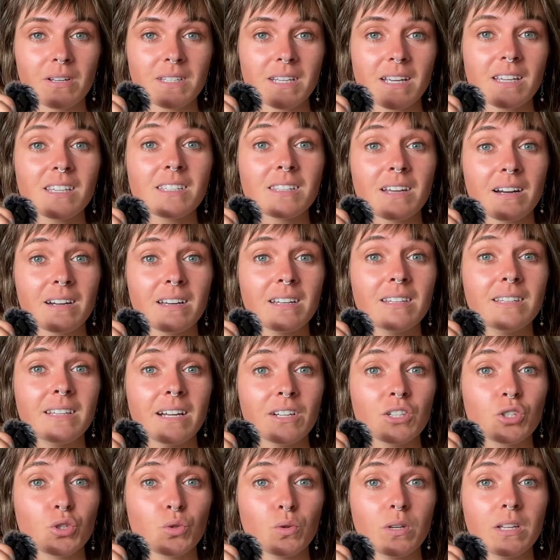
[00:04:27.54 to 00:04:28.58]
I started
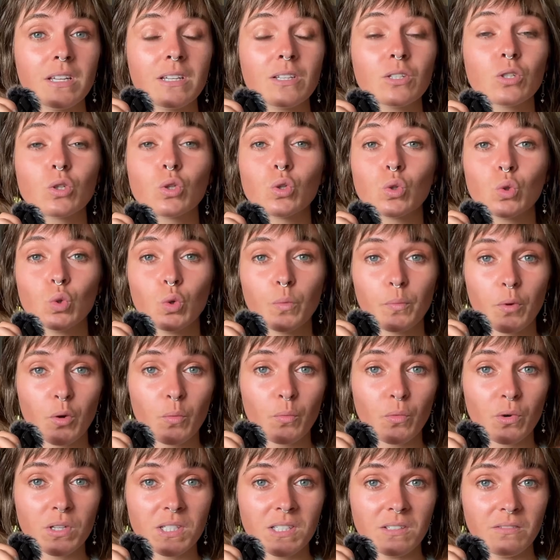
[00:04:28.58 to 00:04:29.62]
that shooting super
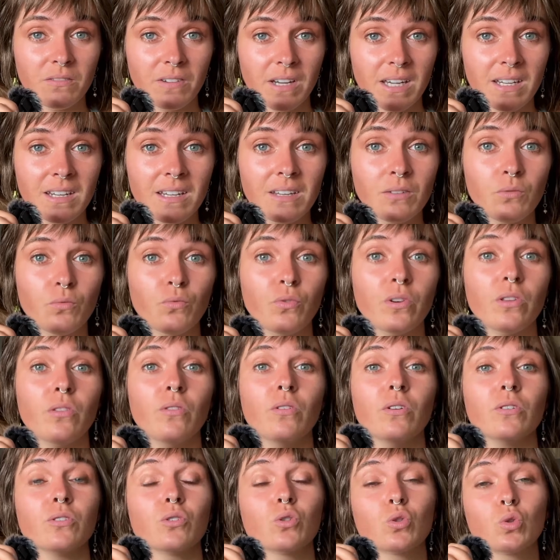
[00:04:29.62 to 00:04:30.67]
motivated with
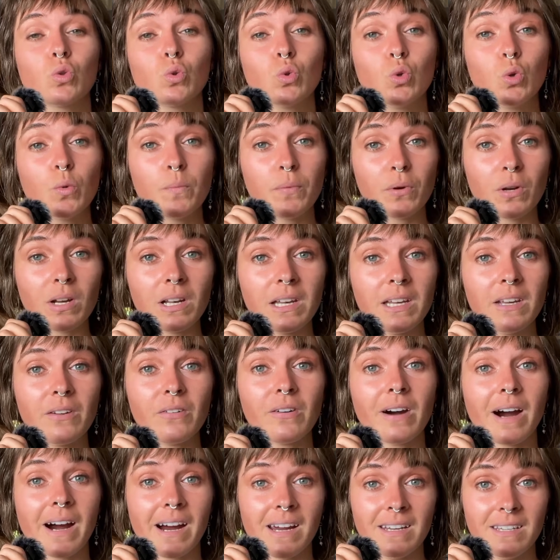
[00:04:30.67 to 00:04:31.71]
a super
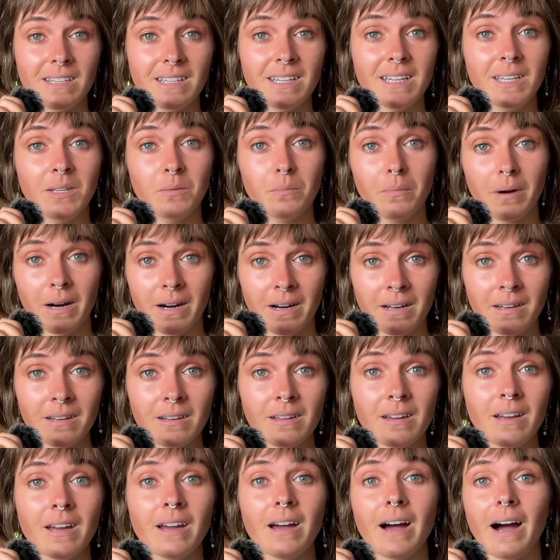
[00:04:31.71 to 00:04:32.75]
clear idea in mind.
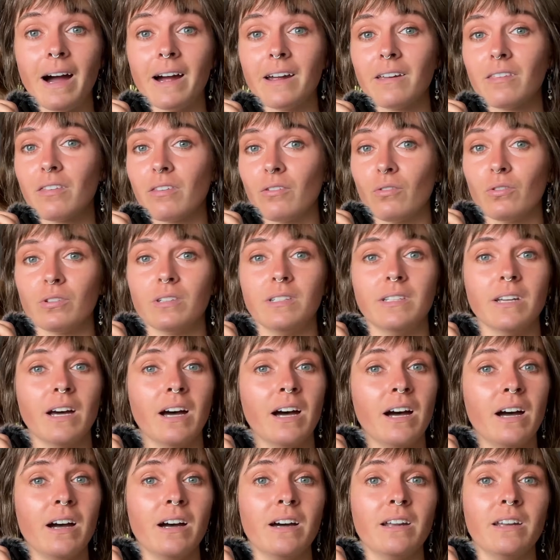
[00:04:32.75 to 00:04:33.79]
I thought
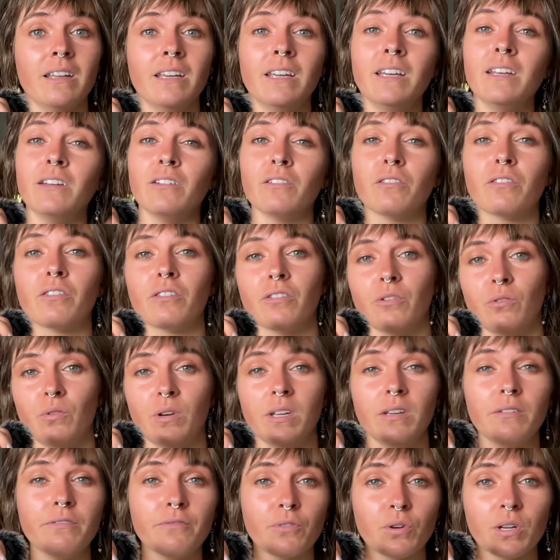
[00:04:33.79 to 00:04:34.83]
that in
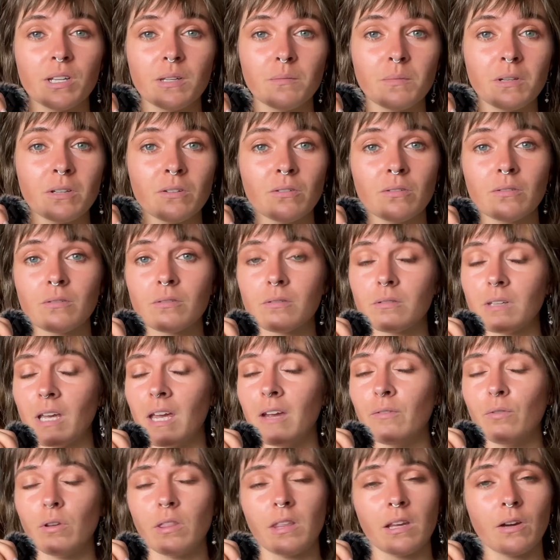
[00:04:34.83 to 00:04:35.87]
30-40 minutes
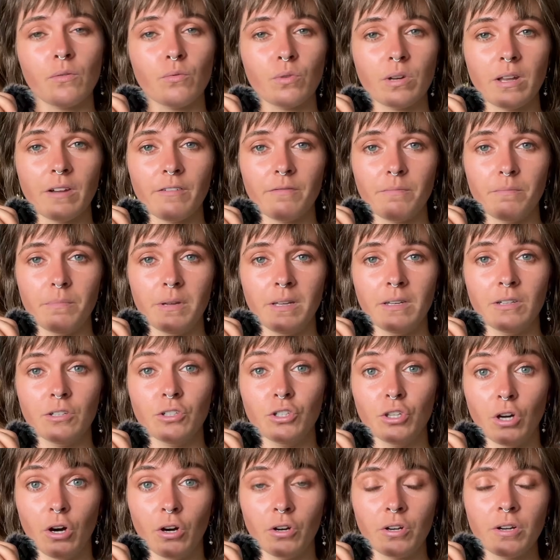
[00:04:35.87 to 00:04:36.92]
everything would have been
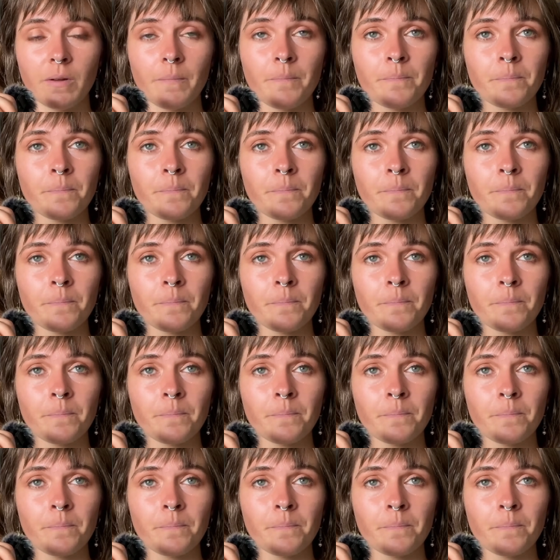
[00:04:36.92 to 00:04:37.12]
done.